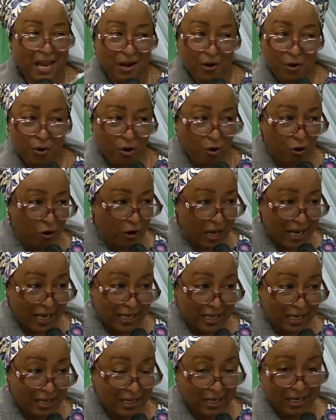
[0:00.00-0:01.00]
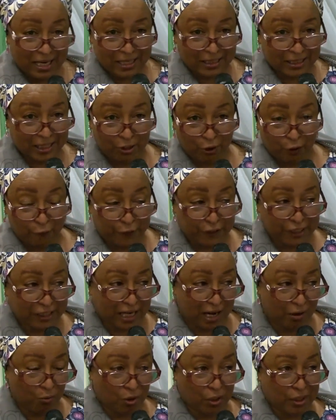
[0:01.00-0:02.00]
No elected
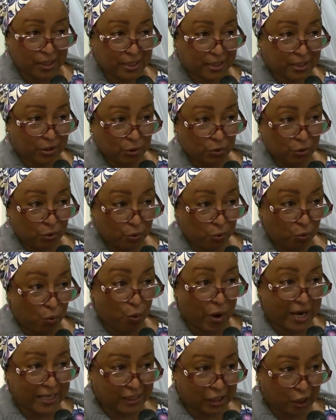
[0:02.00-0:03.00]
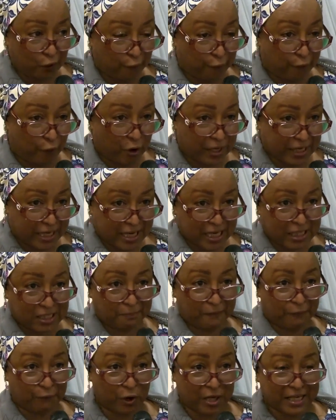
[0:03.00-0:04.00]
official wants to wait 4 years
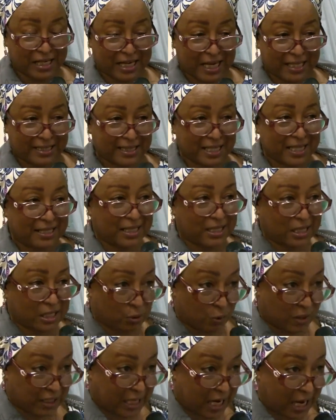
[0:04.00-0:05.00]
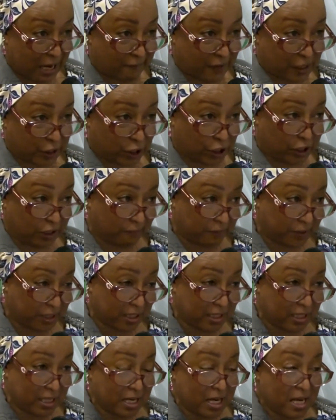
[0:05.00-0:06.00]
before he can say, this is what I have
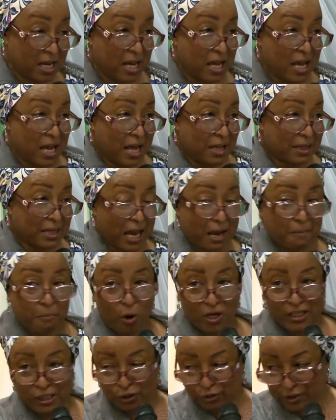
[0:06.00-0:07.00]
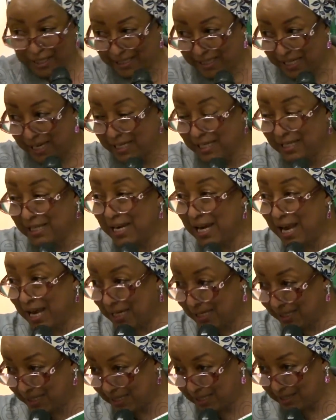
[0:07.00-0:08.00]
achieved. They're more interested in the
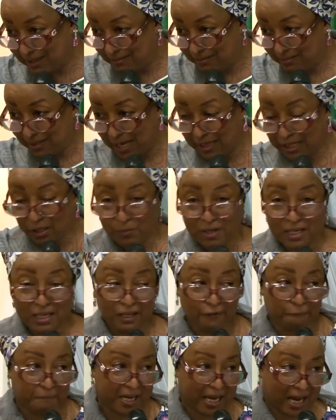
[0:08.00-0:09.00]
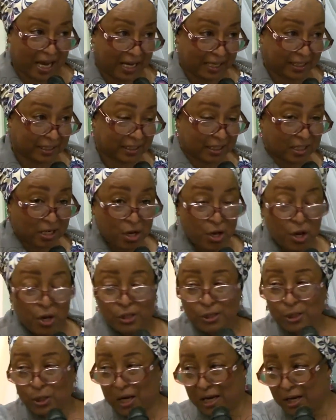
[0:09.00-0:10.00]
legacy that they will leave behind.
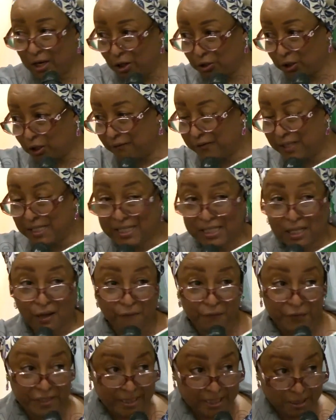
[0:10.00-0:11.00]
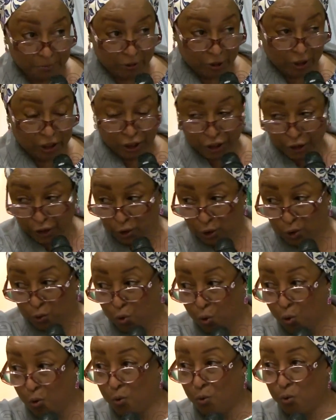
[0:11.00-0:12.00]
So a lot of these invisible issues,
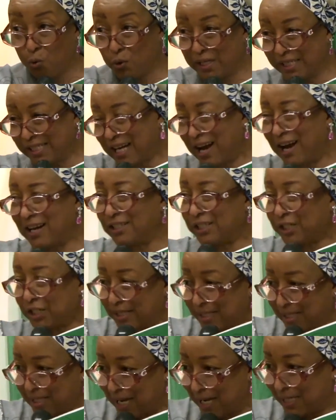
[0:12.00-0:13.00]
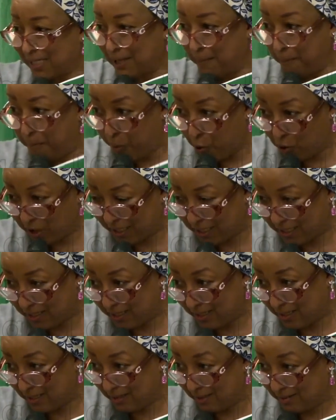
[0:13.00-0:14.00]
which are just as
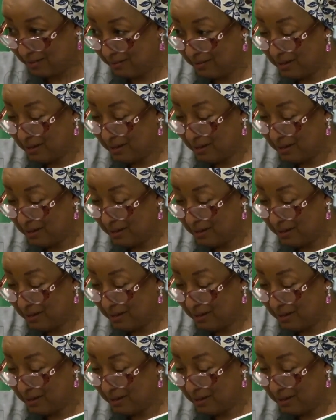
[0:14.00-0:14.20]
important